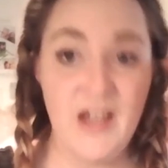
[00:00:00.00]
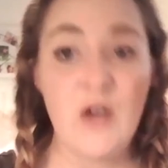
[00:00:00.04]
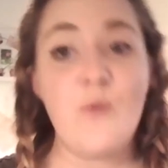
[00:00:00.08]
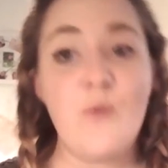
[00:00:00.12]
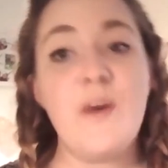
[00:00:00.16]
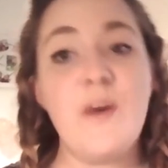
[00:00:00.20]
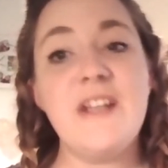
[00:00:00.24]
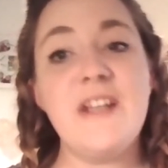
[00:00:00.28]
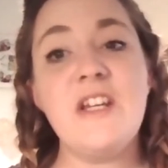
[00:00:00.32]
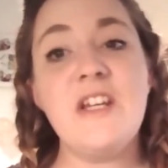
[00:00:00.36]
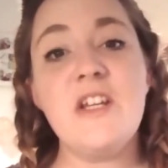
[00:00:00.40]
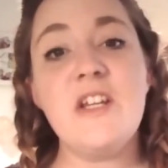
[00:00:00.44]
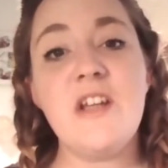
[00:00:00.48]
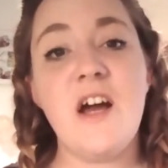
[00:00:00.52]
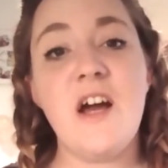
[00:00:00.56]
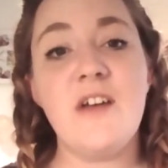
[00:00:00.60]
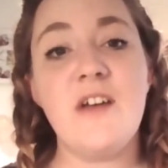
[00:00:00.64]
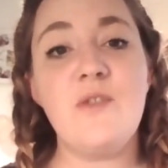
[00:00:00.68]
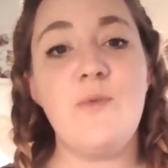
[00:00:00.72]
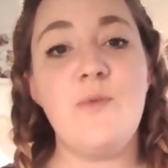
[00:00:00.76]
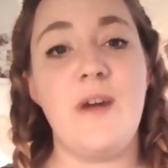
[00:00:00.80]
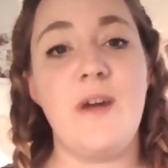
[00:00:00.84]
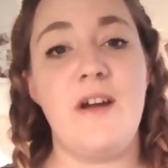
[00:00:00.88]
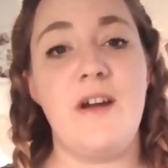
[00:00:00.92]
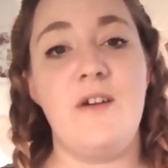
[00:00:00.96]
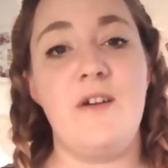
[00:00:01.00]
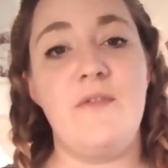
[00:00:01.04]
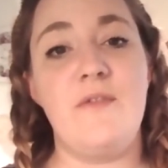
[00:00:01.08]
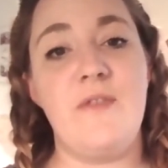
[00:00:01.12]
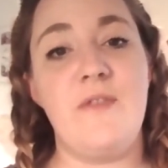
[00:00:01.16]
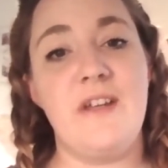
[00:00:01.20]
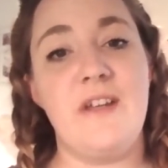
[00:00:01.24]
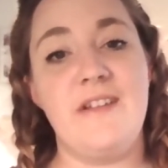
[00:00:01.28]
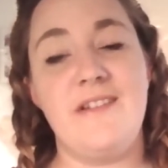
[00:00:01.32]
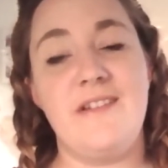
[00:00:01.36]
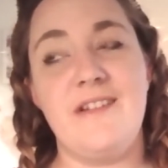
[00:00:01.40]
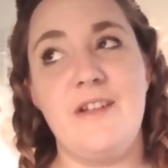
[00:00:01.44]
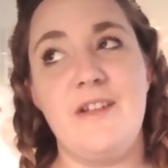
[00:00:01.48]
When you're not aware of
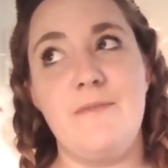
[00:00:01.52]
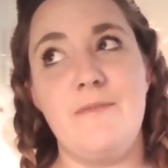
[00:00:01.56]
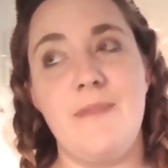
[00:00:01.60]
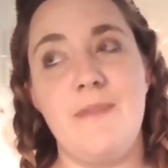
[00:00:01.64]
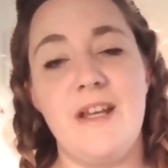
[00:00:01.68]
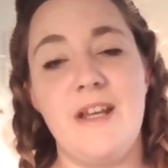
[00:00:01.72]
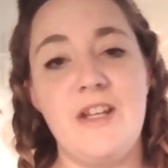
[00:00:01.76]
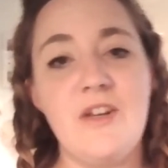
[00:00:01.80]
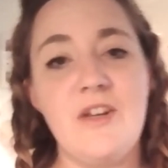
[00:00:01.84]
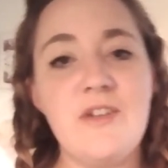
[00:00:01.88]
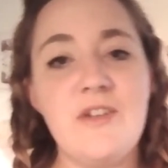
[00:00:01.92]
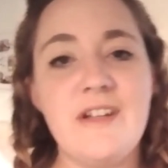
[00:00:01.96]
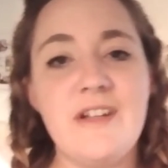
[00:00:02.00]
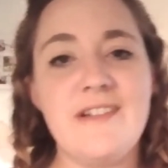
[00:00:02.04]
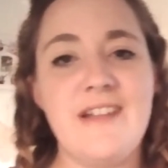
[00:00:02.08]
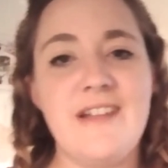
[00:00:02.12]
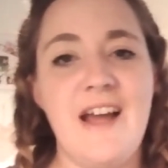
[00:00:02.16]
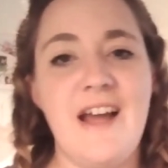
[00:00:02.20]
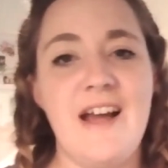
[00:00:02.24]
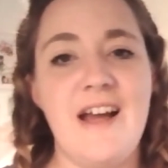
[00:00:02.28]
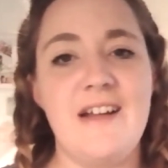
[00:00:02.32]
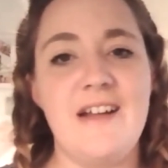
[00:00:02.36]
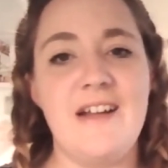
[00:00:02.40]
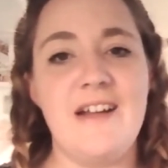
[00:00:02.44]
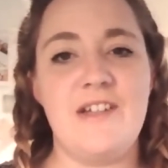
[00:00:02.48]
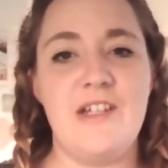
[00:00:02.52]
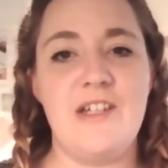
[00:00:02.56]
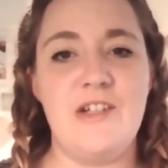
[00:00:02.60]
this, you may notice that